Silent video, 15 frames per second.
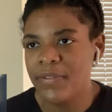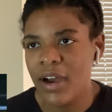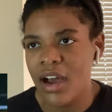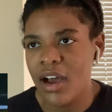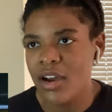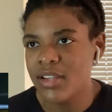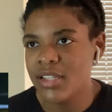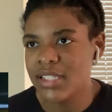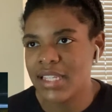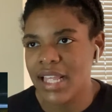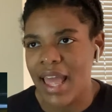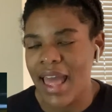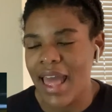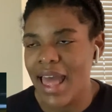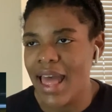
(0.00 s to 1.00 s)
falls down.
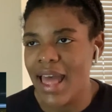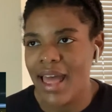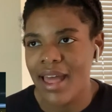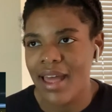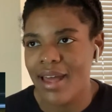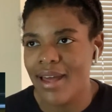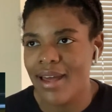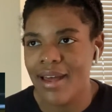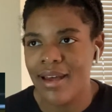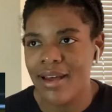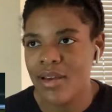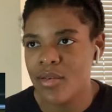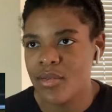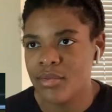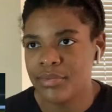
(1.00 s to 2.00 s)
Their uh-huh.
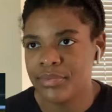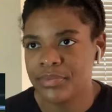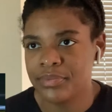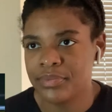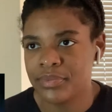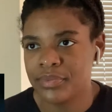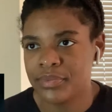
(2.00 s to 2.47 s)
strength.